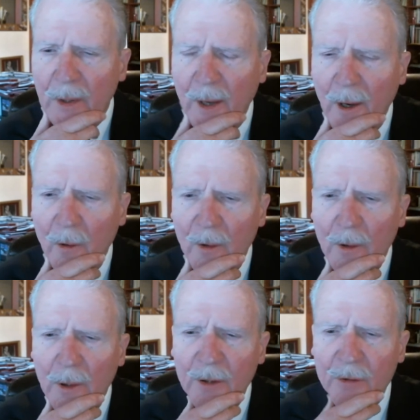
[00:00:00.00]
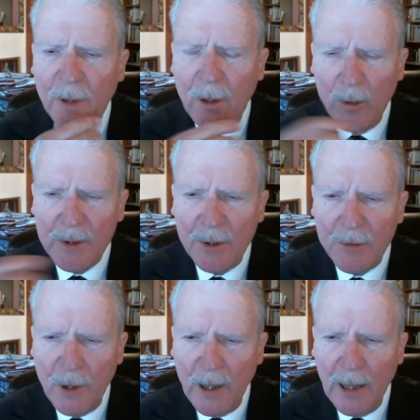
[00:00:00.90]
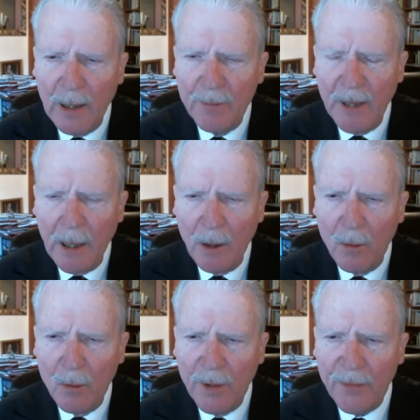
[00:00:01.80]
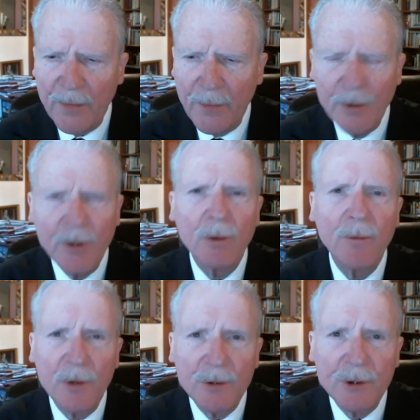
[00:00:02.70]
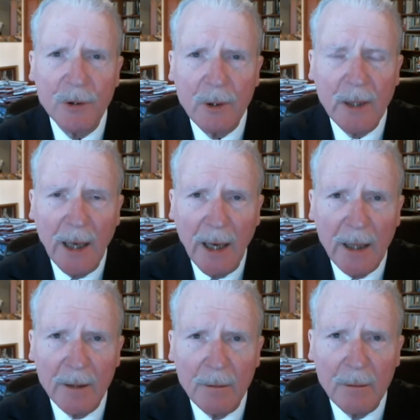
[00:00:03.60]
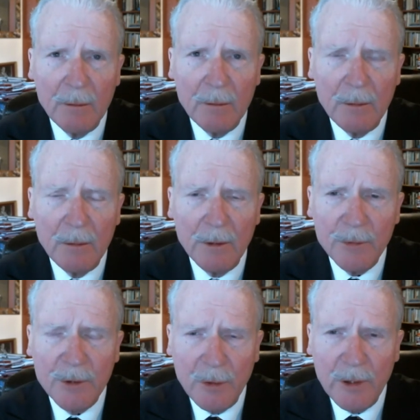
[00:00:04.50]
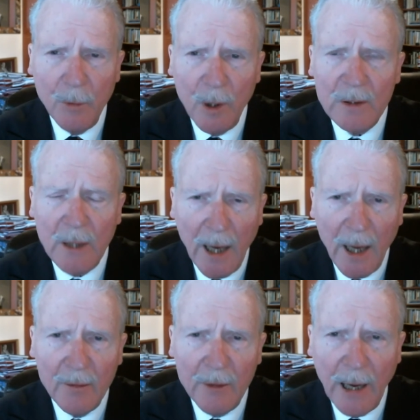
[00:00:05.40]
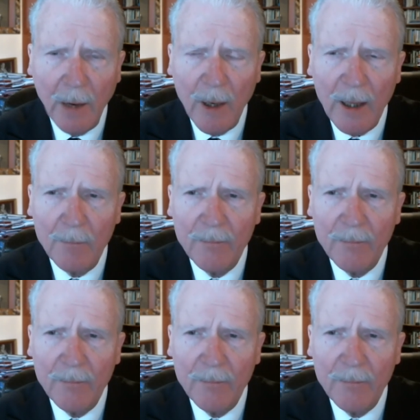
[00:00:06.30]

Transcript: Now, Israel was a tribe now with a universal God. There was only one God, Yahweh.